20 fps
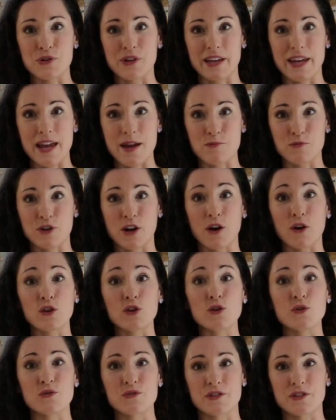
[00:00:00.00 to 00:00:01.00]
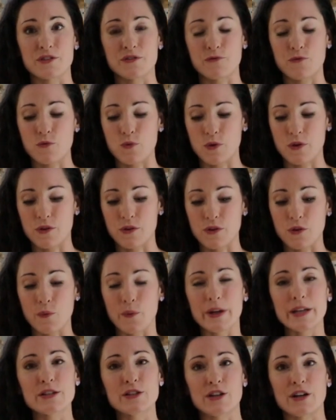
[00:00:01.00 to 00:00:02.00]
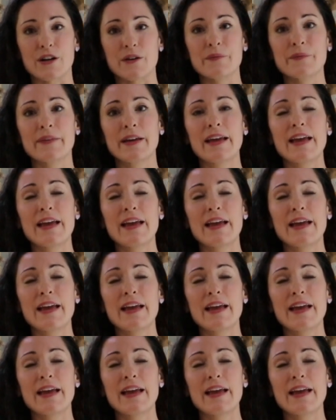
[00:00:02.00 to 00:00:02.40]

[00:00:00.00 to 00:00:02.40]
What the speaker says: The campground closes for the winter.